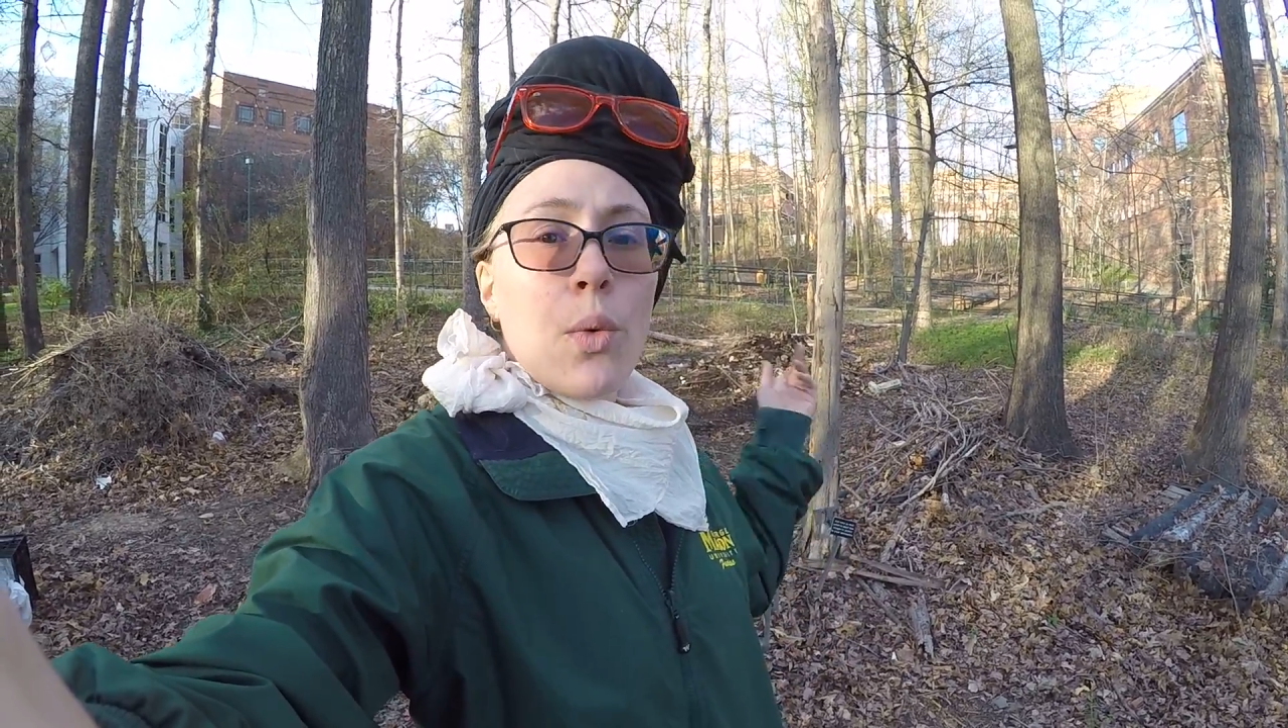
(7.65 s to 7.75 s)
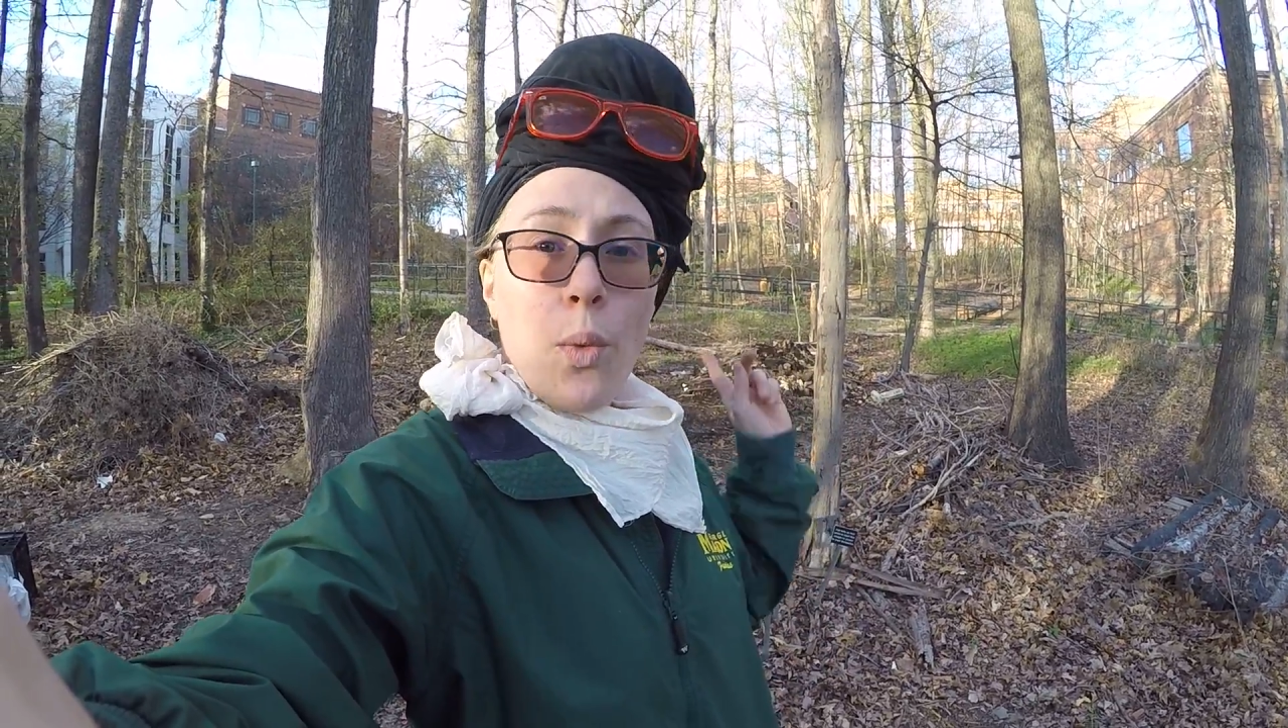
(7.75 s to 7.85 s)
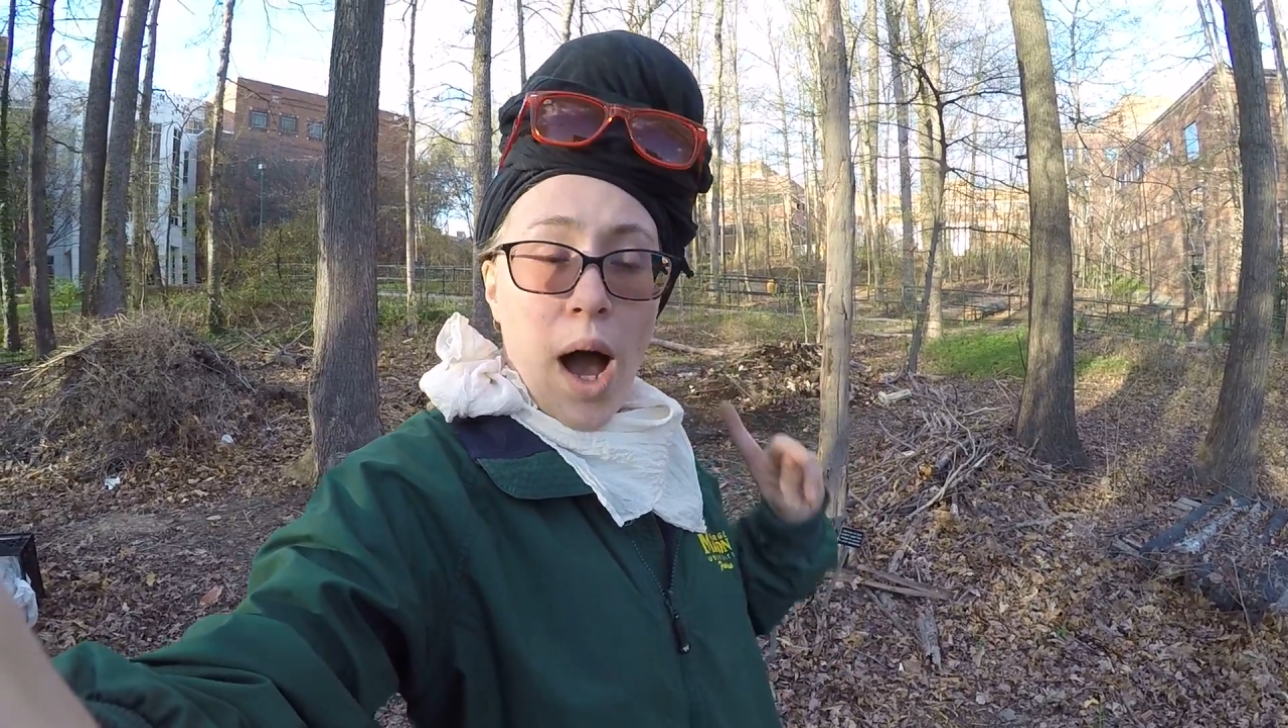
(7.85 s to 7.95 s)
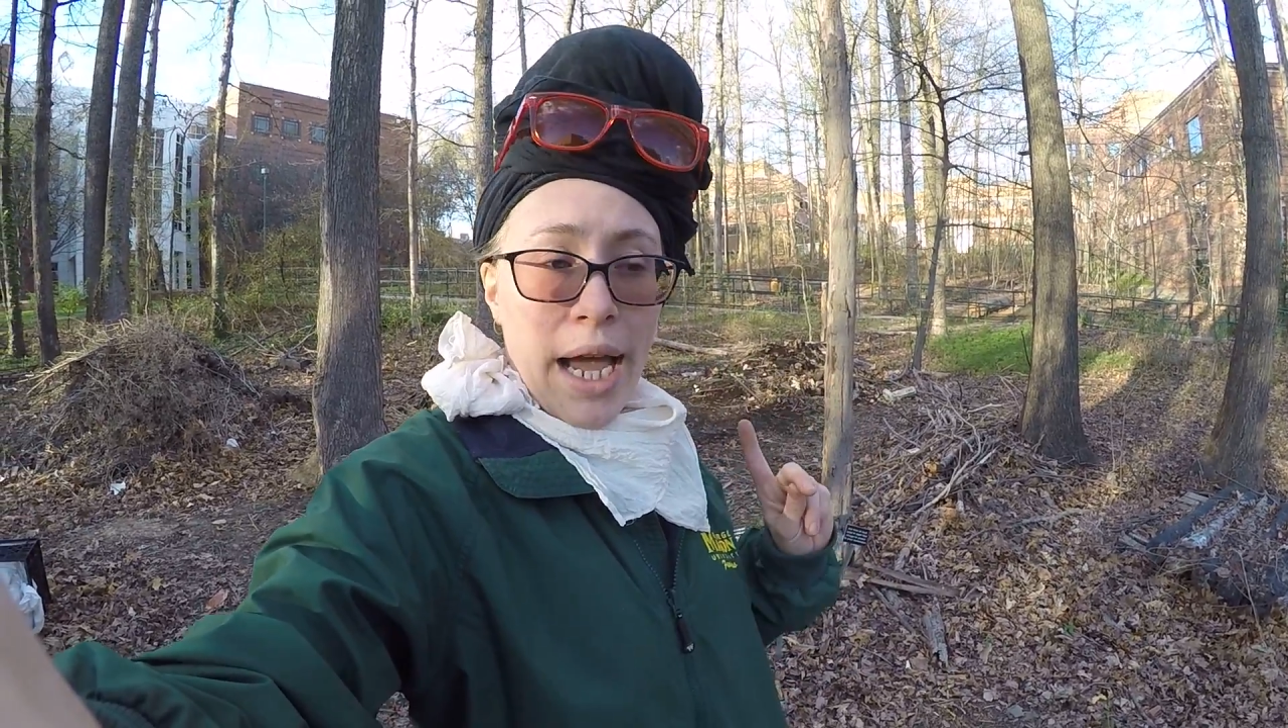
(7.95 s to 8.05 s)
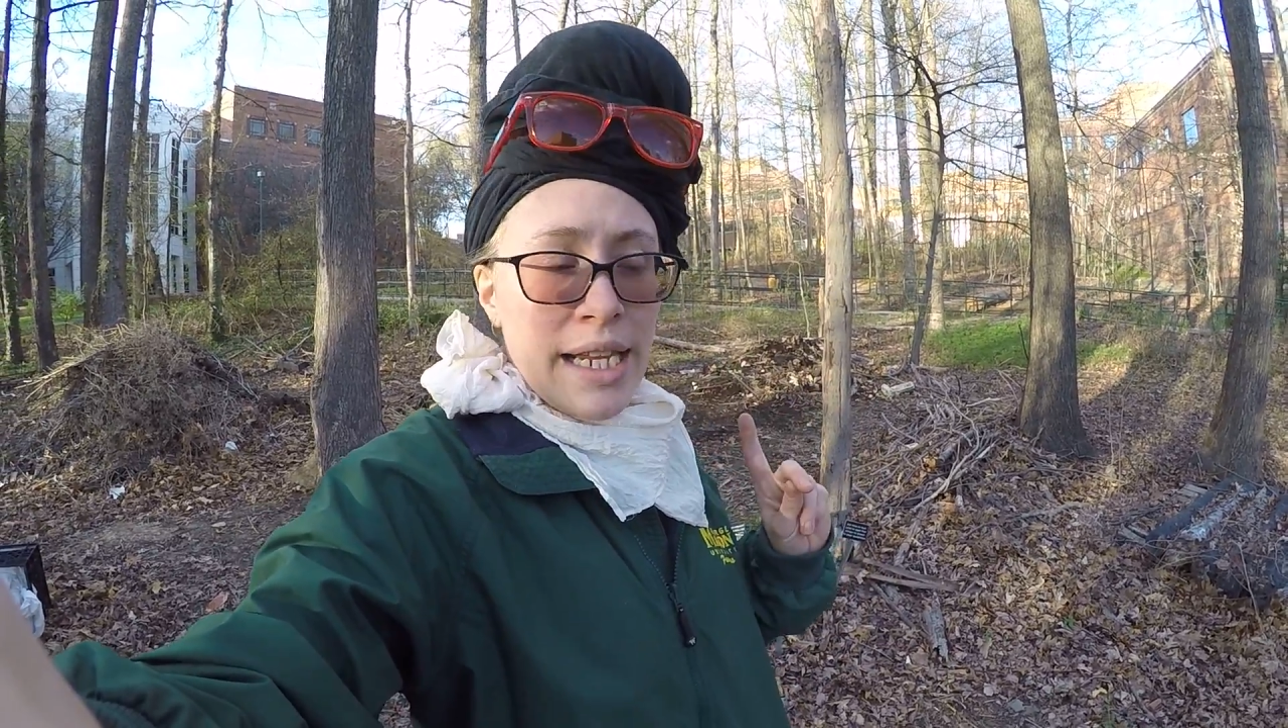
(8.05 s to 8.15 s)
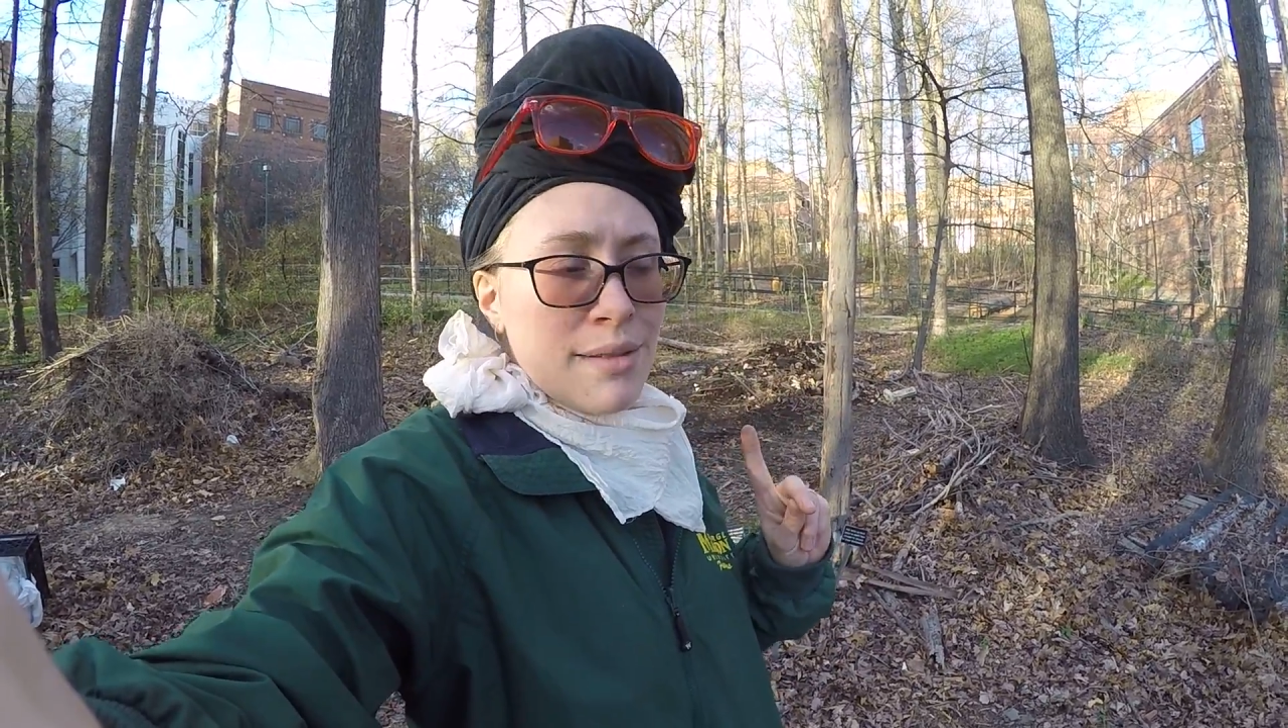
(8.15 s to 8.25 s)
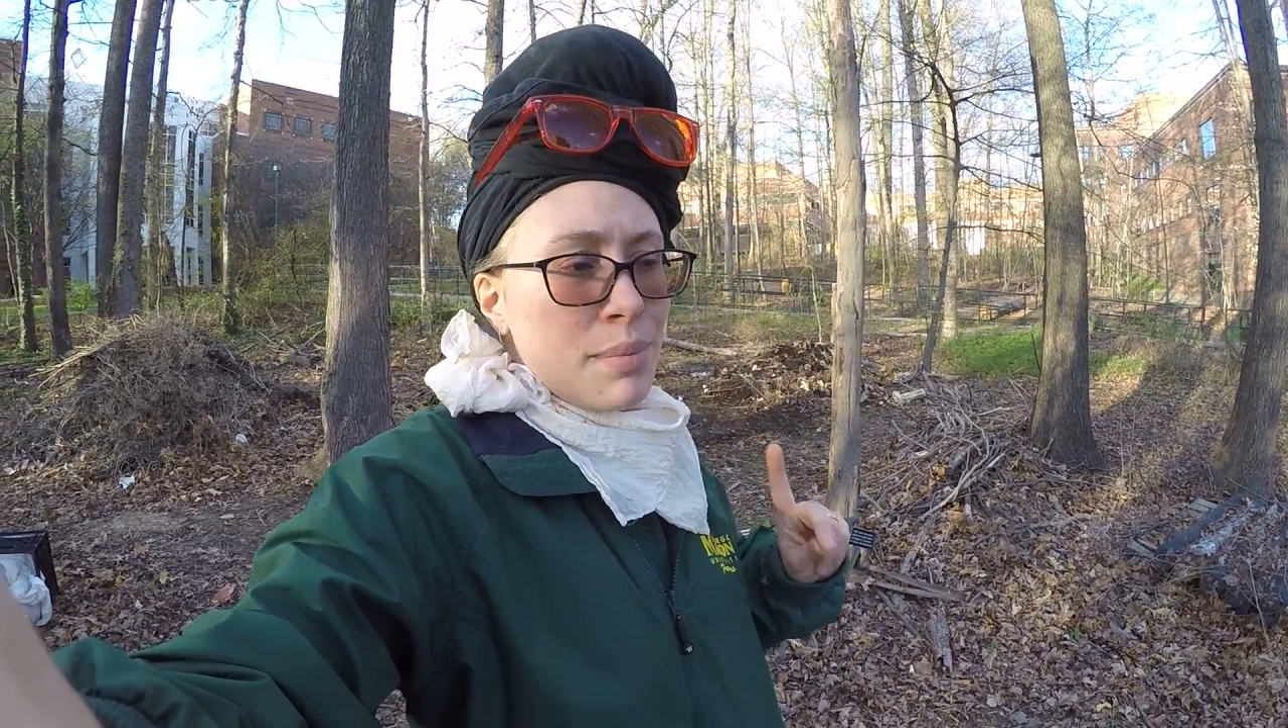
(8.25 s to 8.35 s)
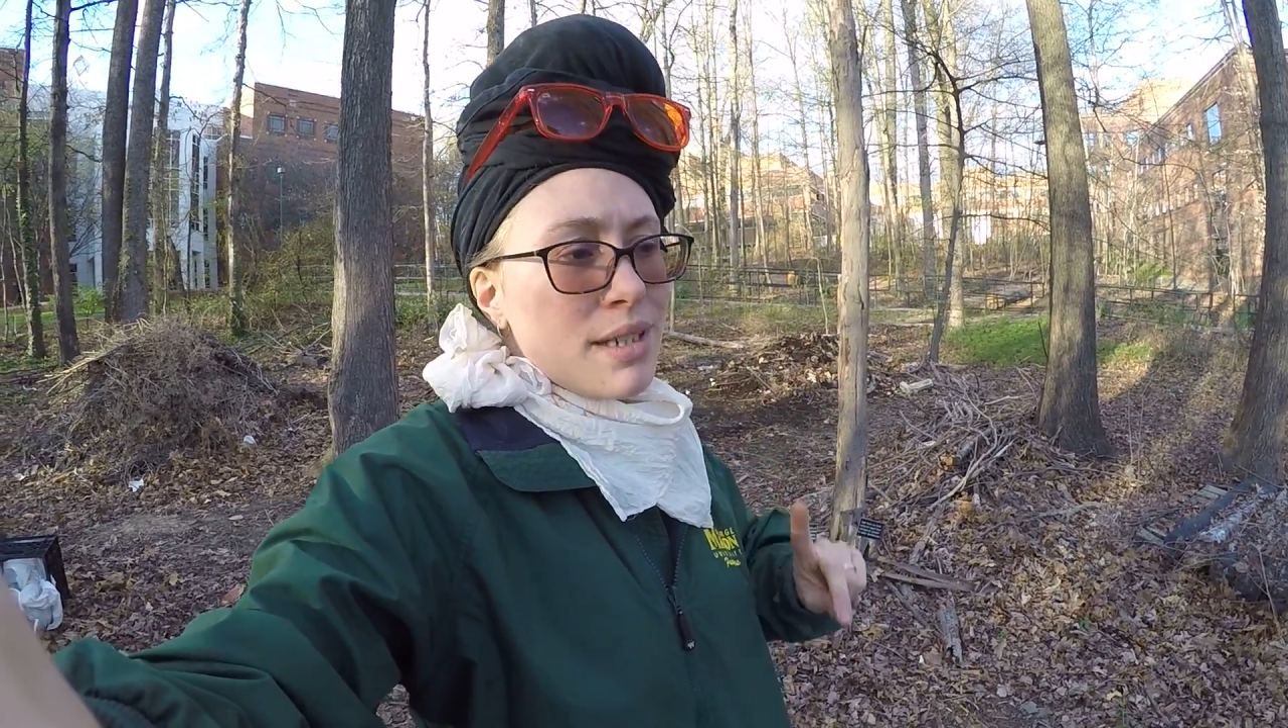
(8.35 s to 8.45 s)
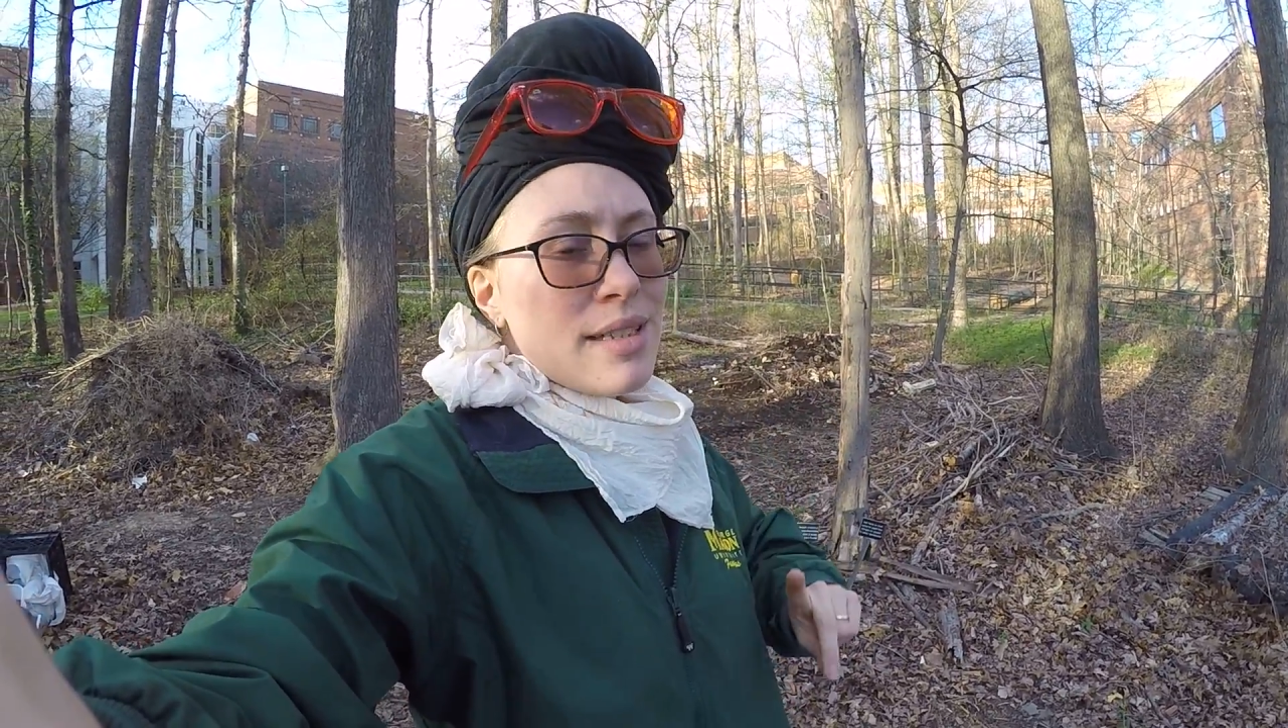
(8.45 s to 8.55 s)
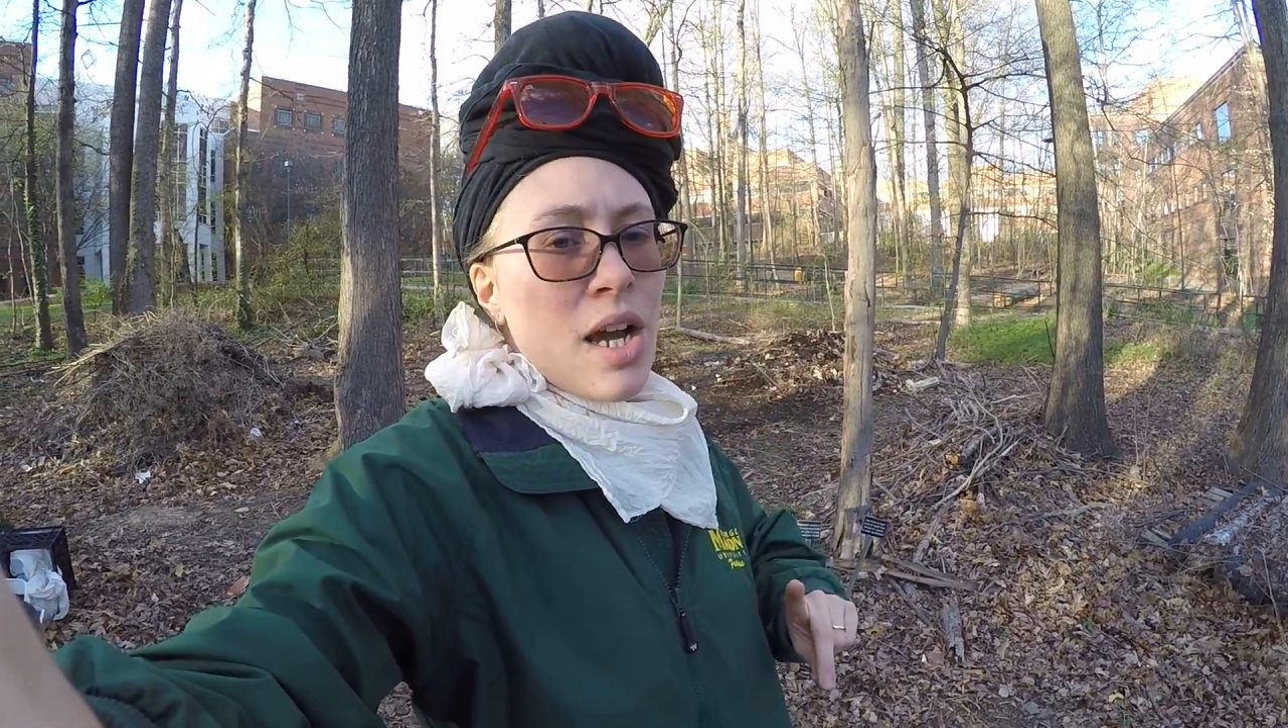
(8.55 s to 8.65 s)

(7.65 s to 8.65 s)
Why? Because